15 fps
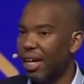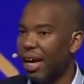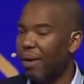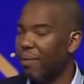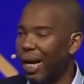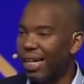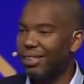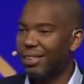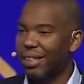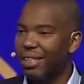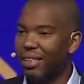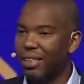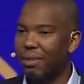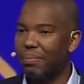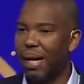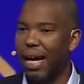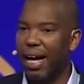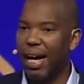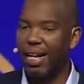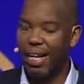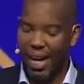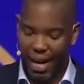And what I sensed
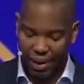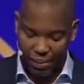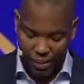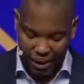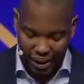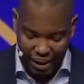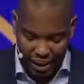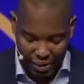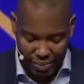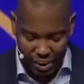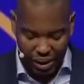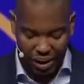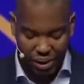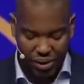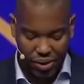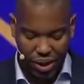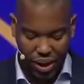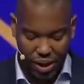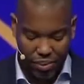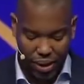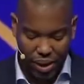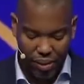behind that was the inability to talk
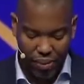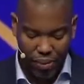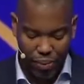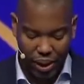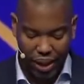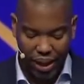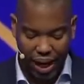about what had